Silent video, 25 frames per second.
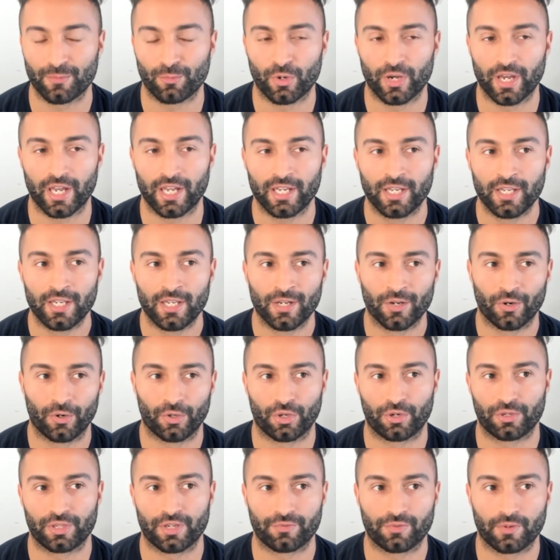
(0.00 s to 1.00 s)
way, or
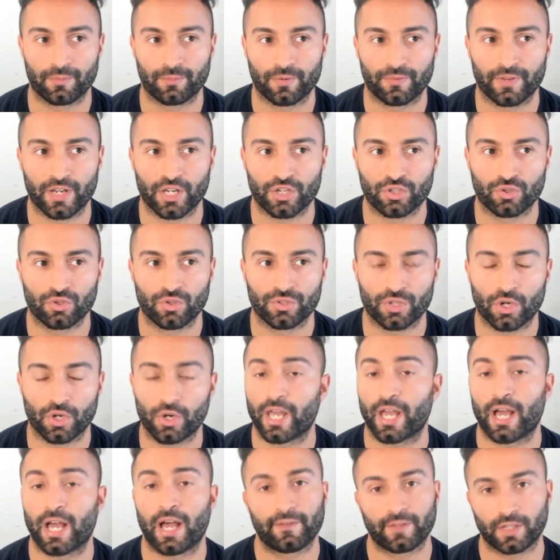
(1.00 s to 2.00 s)
they're different professionals.
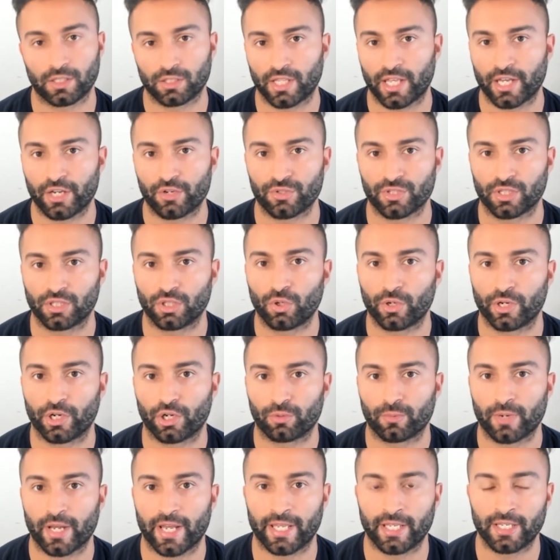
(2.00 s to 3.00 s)
Okay, I have a client who's a lawyer,
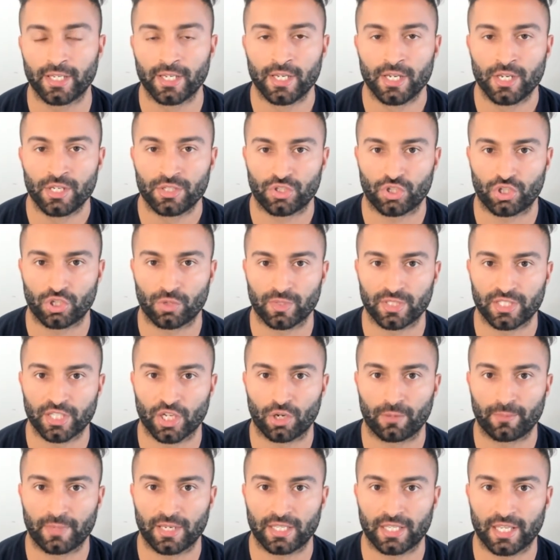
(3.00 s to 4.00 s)
right? So she was
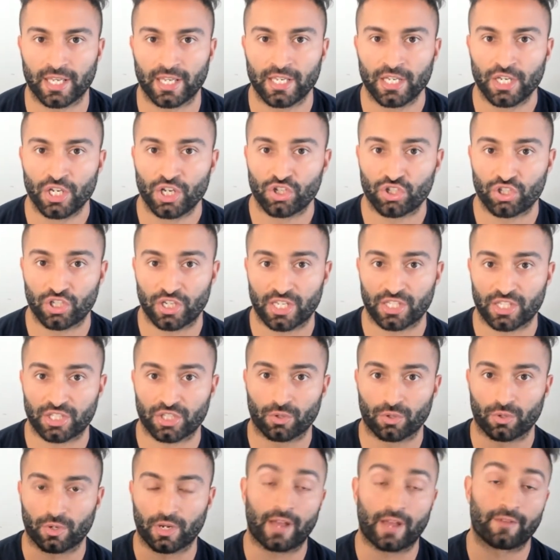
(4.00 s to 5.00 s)
telling me that she needs
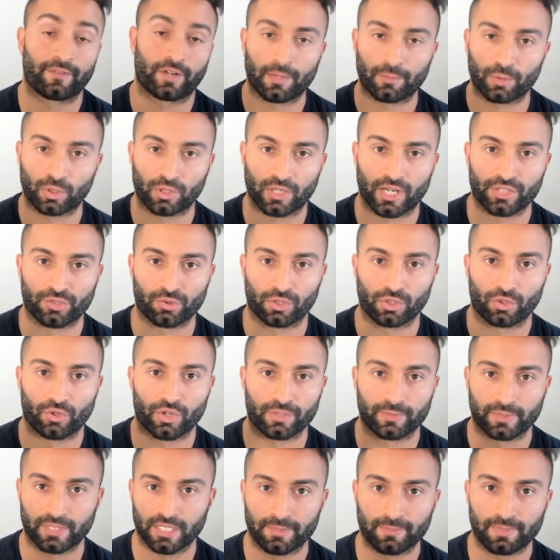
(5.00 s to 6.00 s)
to, I have a couple clients who are lawyers,
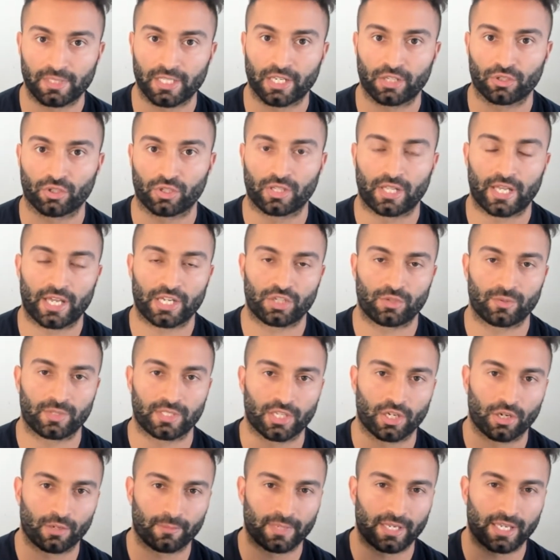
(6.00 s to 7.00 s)
but this particular client, she was
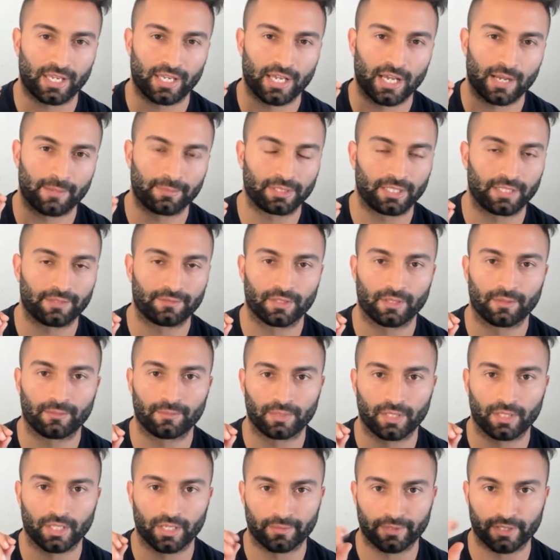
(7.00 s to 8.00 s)
telling me, I believe
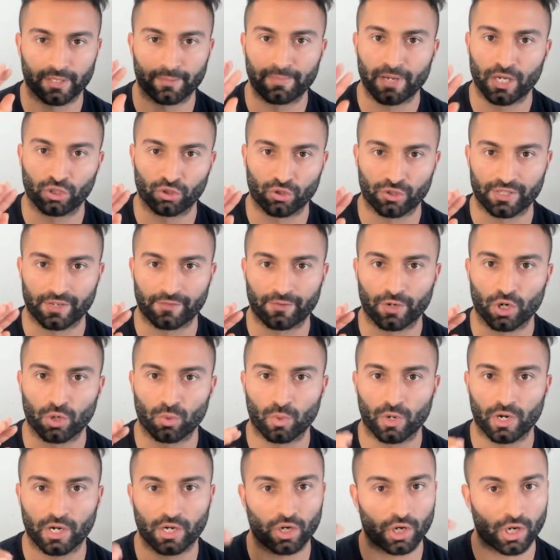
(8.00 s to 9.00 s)
the pillars of her
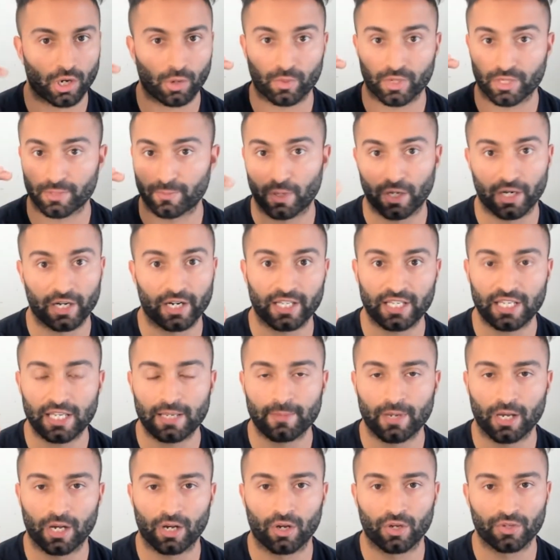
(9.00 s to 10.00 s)
work are responding to
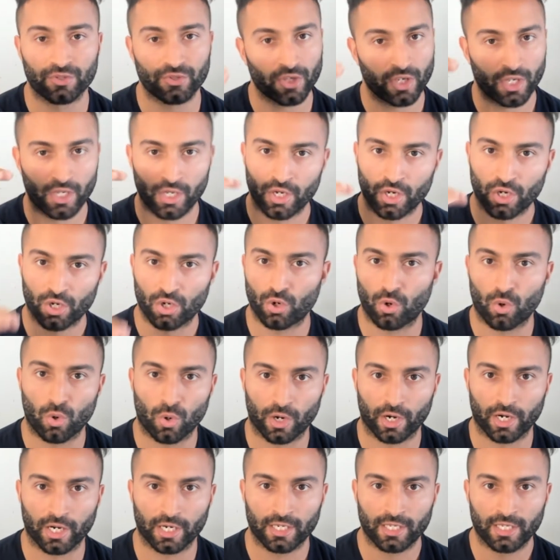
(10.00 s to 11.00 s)
emails,
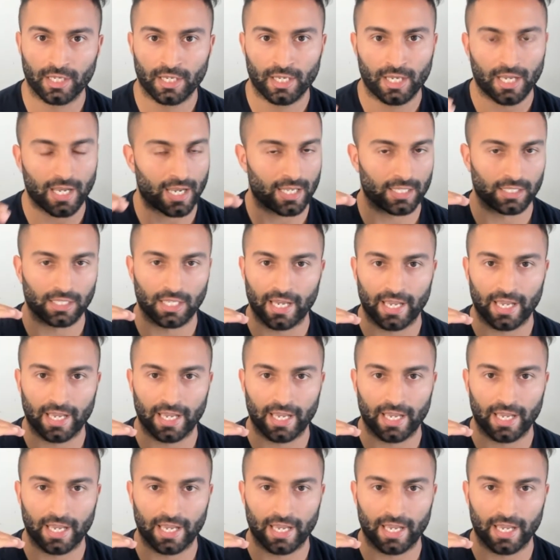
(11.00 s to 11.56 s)
court, and